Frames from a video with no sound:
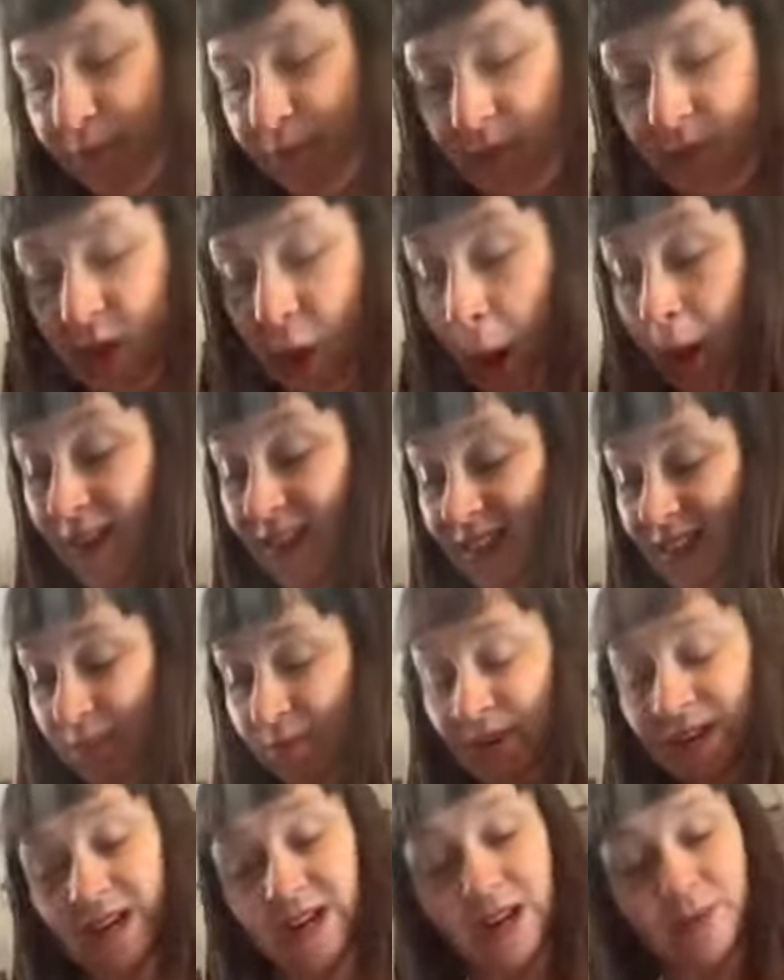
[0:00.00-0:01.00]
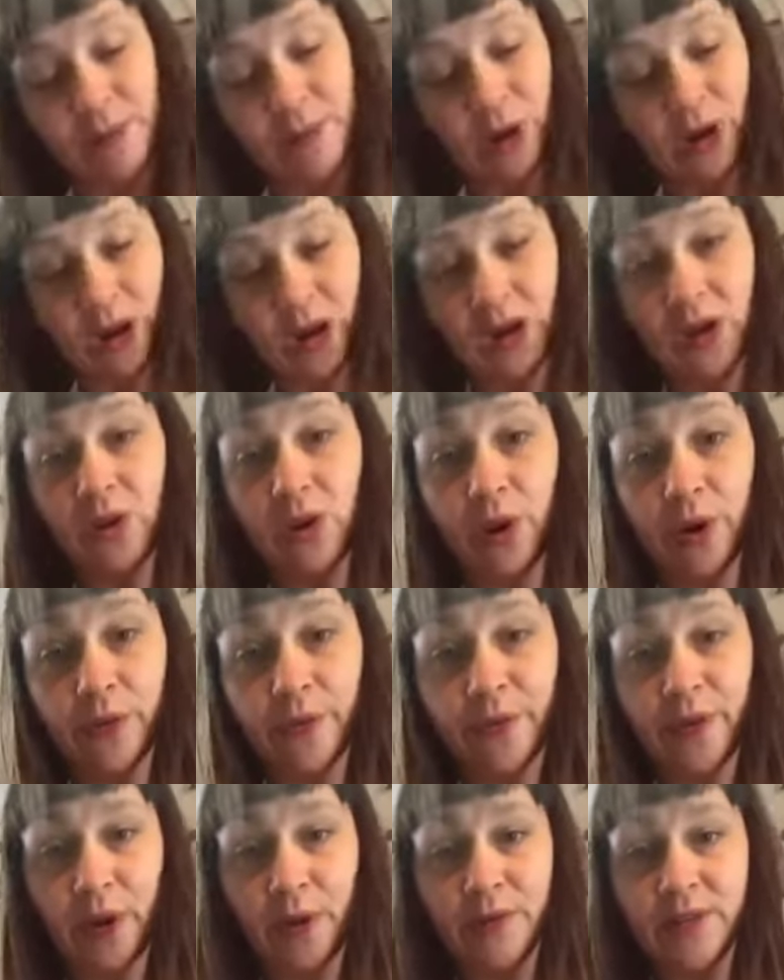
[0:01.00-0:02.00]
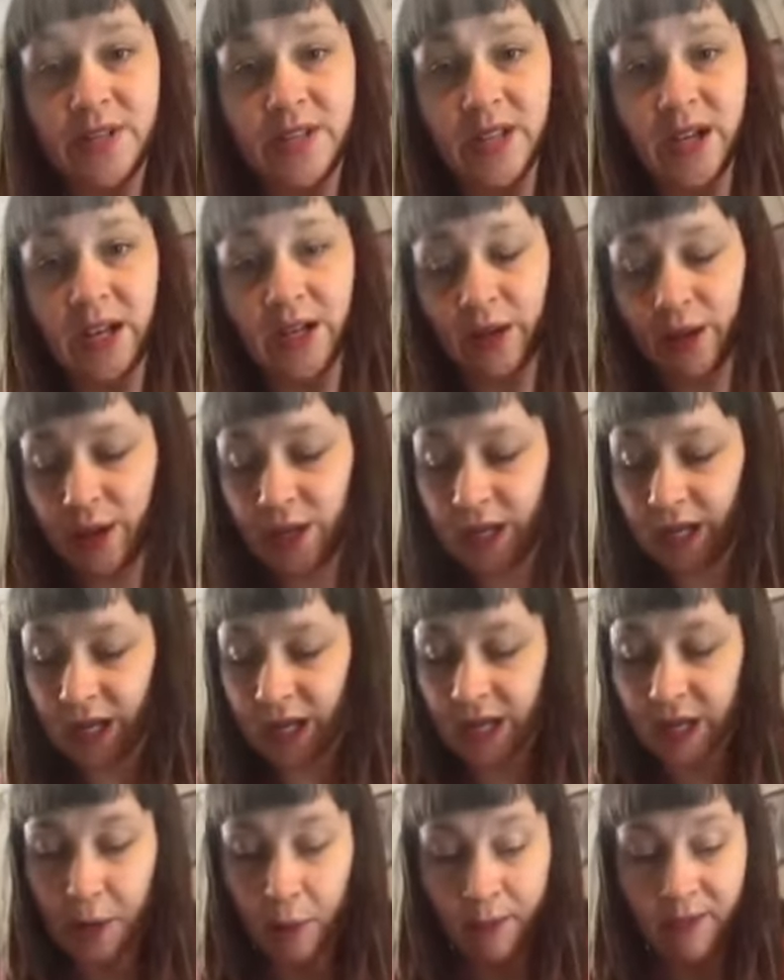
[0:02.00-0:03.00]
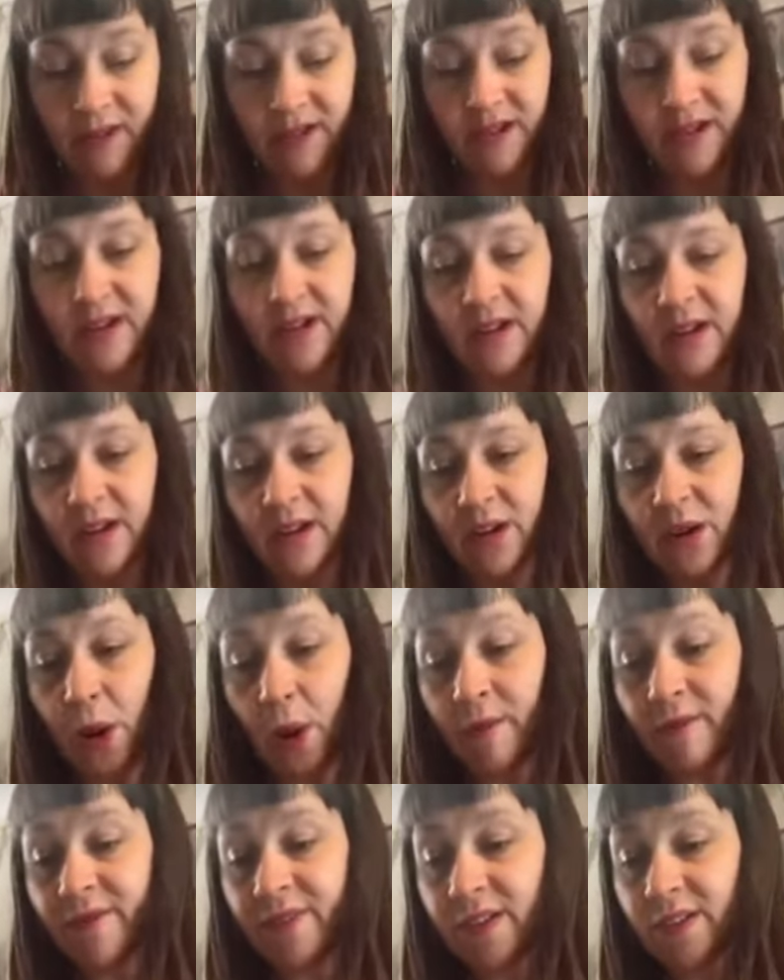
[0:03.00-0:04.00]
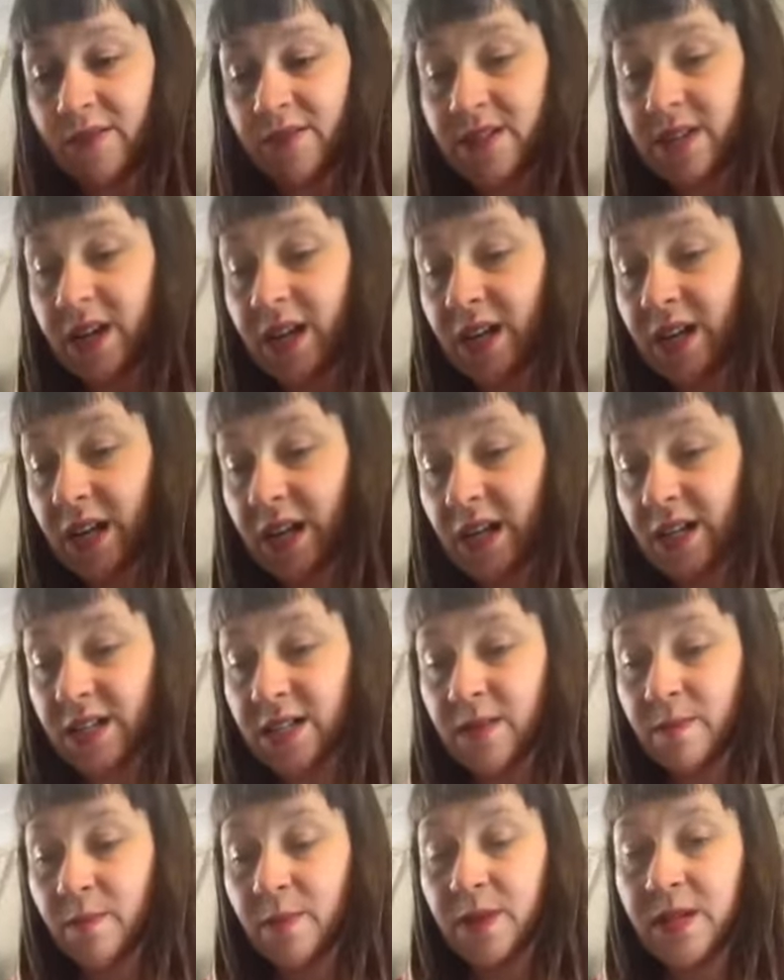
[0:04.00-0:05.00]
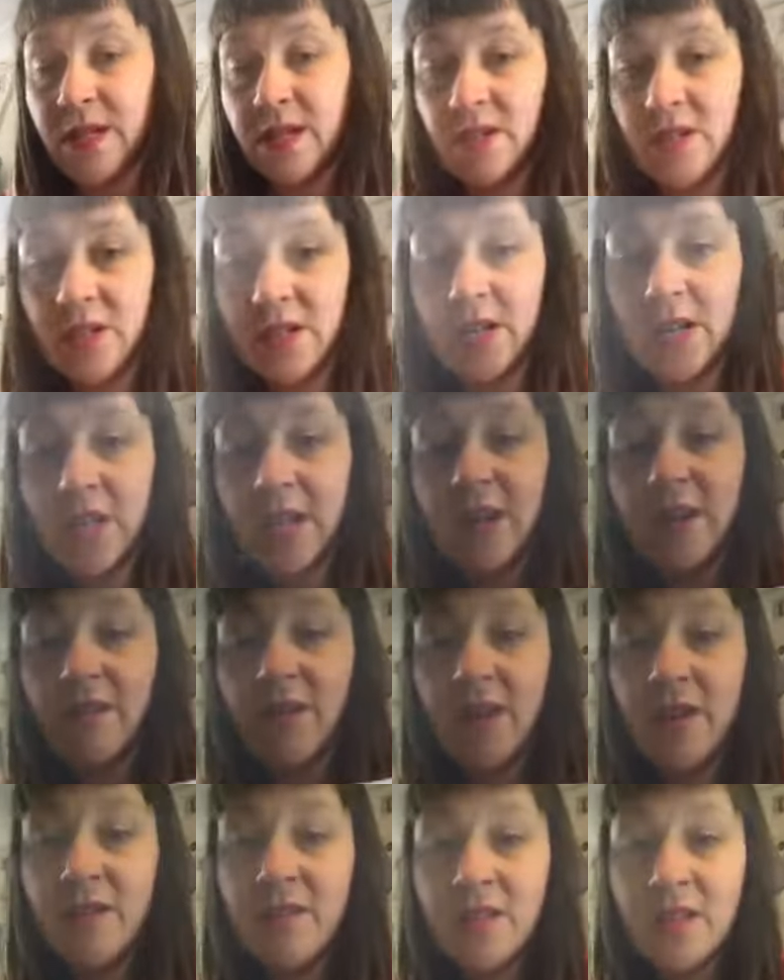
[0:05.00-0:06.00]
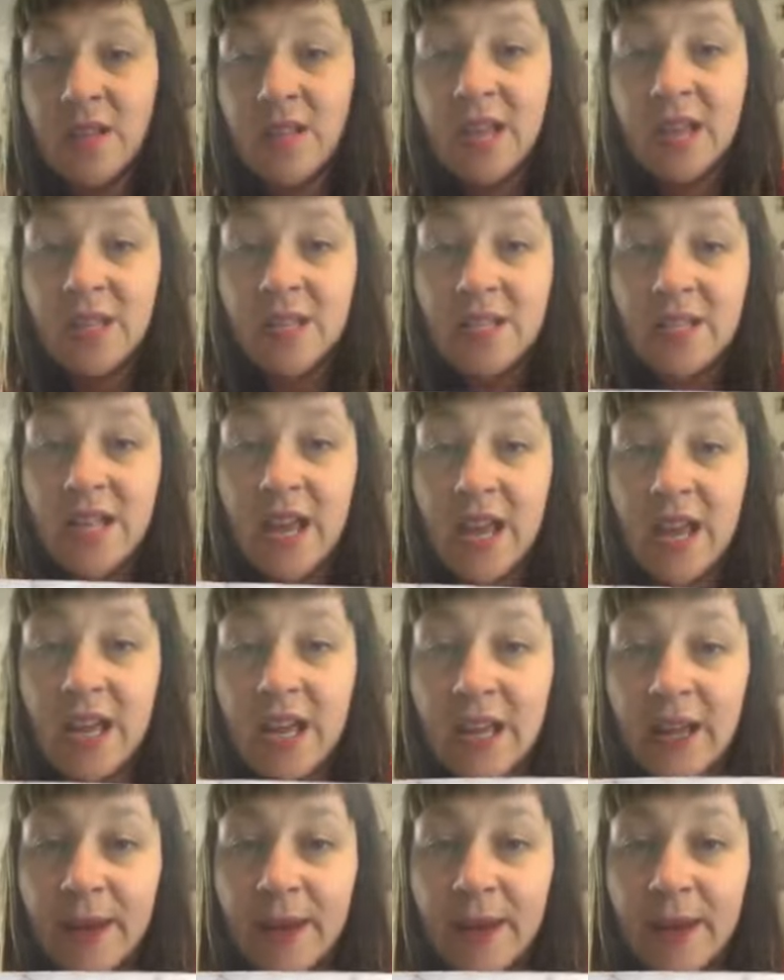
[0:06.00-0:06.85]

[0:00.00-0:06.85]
So, and then we're going to put our cut on fold sign on there now. The cut on fold sign is simply just an arrow that then say